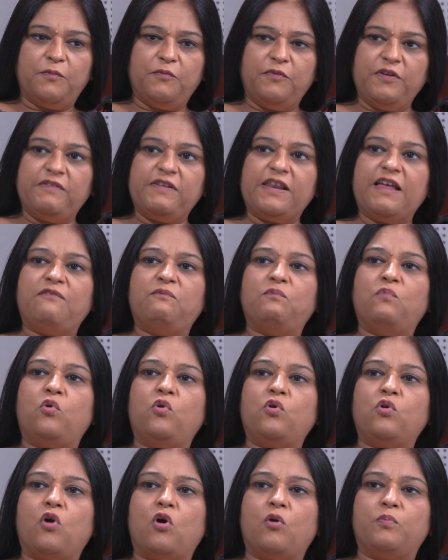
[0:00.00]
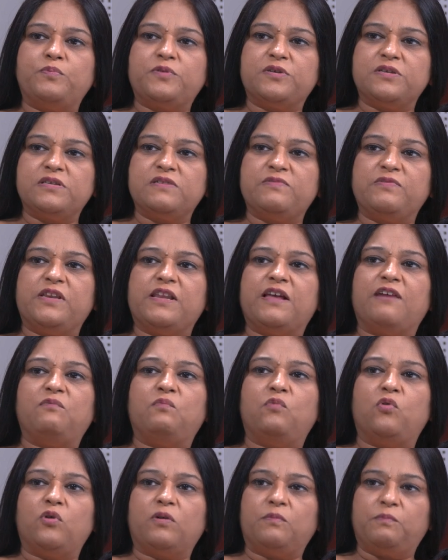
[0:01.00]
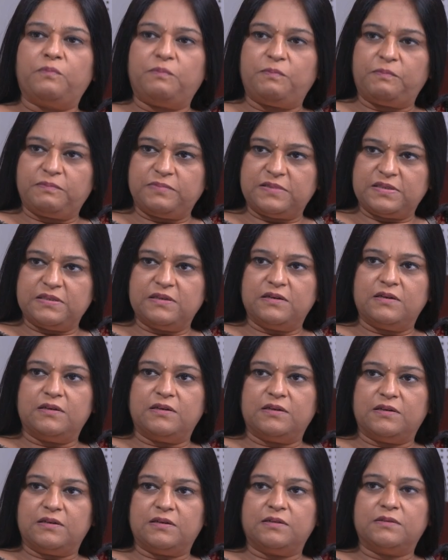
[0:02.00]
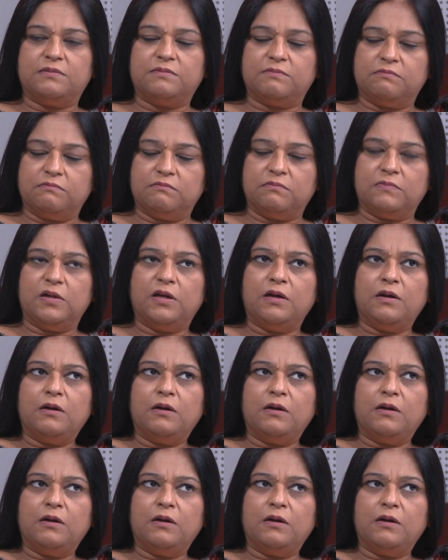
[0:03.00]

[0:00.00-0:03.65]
we will have more options, we'll have more